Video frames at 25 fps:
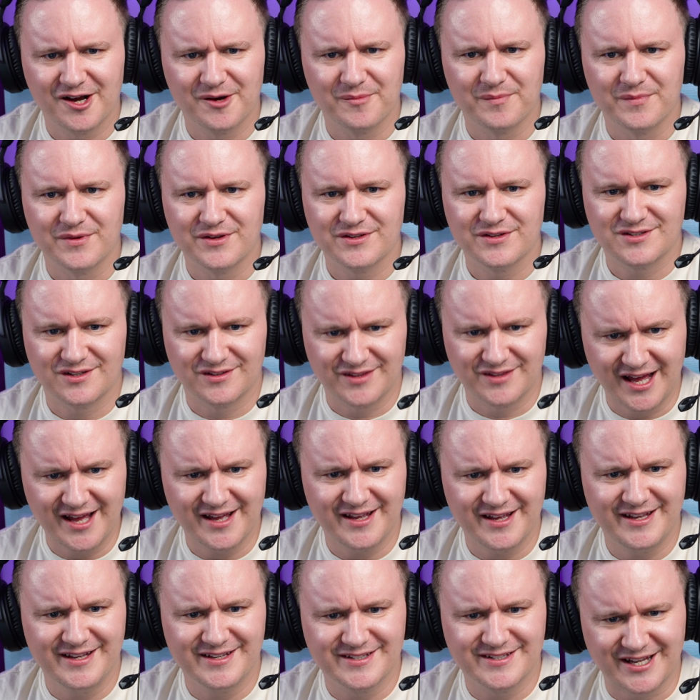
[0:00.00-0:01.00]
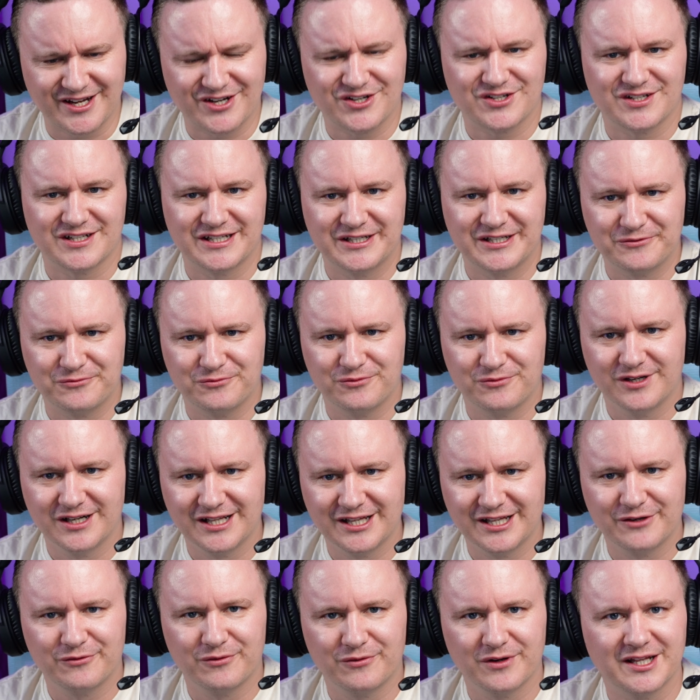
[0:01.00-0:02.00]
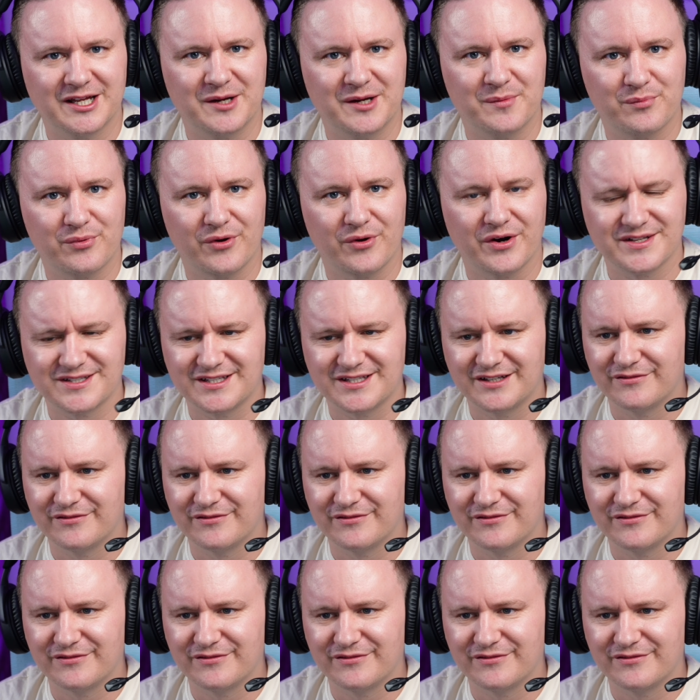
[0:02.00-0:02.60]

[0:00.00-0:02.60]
So that is actually really, really impressive.